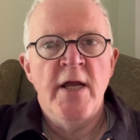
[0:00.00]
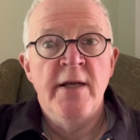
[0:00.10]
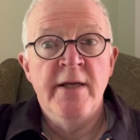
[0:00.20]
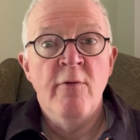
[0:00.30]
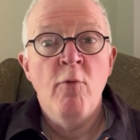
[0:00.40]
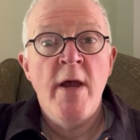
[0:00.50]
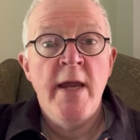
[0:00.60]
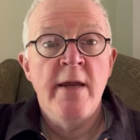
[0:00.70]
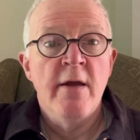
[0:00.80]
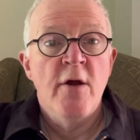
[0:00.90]
in a
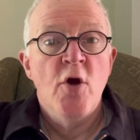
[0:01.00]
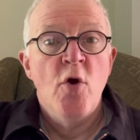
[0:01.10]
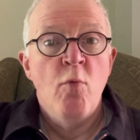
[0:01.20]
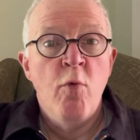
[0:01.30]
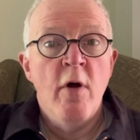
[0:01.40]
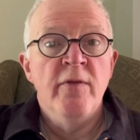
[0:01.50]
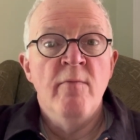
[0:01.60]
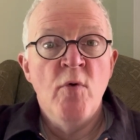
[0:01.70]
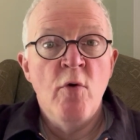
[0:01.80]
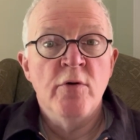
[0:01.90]
way, what the
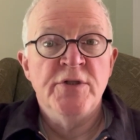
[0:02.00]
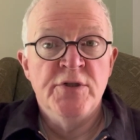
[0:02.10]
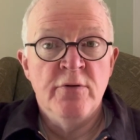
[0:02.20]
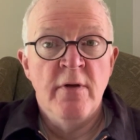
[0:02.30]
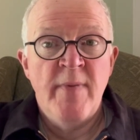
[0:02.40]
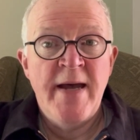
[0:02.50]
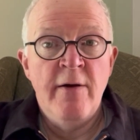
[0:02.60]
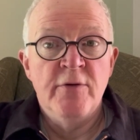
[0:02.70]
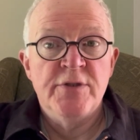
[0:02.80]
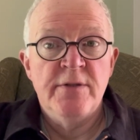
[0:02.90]
Morte is all
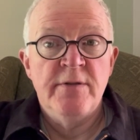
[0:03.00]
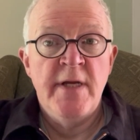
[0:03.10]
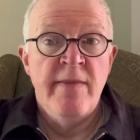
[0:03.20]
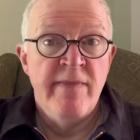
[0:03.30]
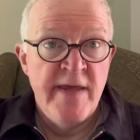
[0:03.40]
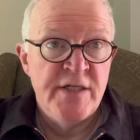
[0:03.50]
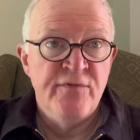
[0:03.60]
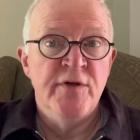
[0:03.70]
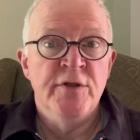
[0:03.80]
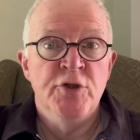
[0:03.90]
about in this
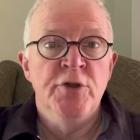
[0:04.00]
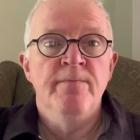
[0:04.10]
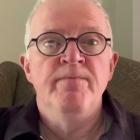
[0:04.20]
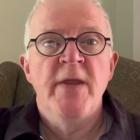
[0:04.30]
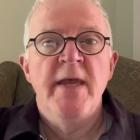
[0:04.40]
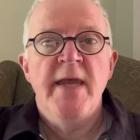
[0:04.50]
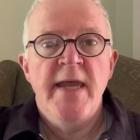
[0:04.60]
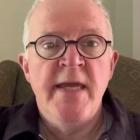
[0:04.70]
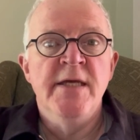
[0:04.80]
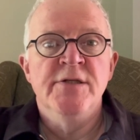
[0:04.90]
version
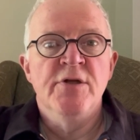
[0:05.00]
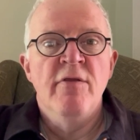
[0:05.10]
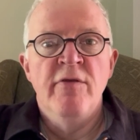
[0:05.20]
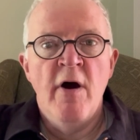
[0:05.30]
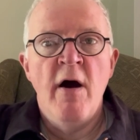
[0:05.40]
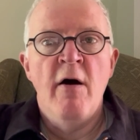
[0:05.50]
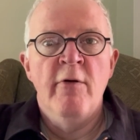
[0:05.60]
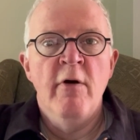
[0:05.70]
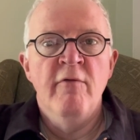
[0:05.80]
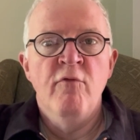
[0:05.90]
is the
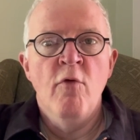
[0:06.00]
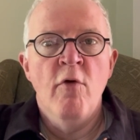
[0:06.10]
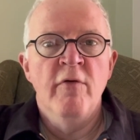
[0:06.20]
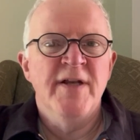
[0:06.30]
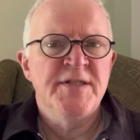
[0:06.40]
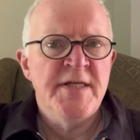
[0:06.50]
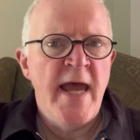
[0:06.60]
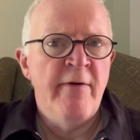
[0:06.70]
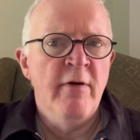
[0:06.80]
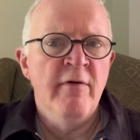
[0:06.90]
horror of war, the
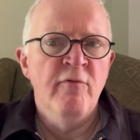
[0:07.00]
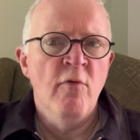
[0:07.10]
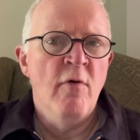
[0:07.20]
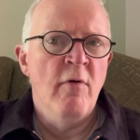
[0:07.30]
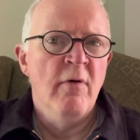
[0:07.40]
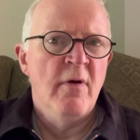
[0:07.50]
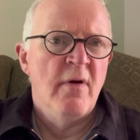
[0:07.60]
terror of war,